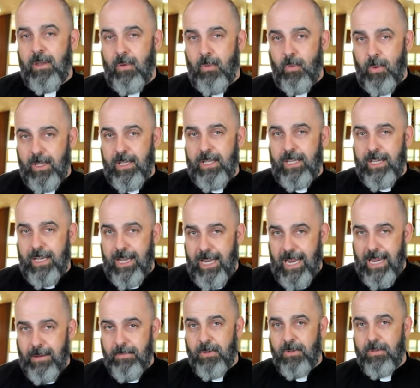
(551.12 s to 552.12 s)
willing and
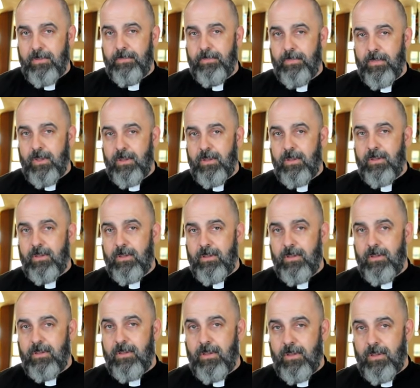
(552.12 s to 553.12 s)
able
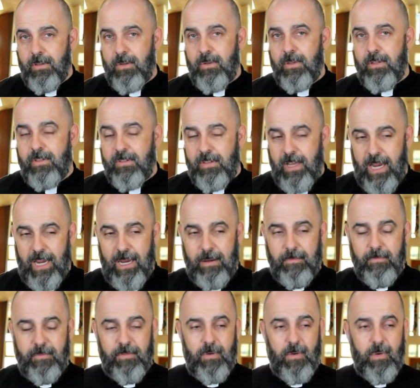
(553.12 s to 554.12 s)
to do the
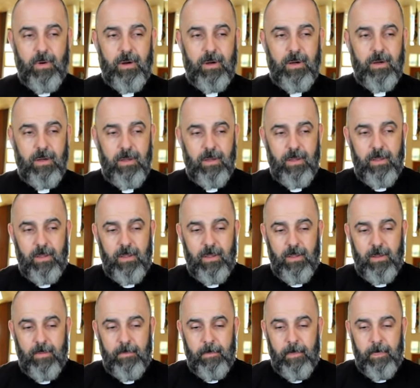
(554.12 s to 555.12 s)
same for
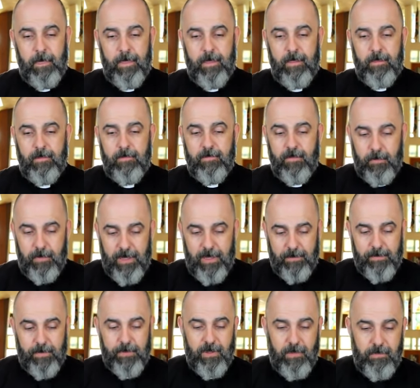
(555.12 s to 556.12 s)

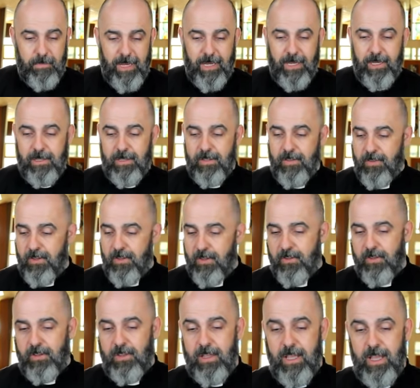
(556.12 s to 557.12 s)
people to make a
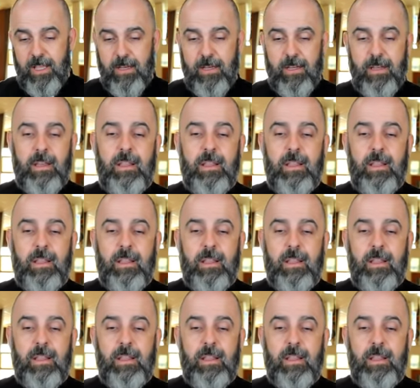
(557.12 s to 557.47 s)
decision that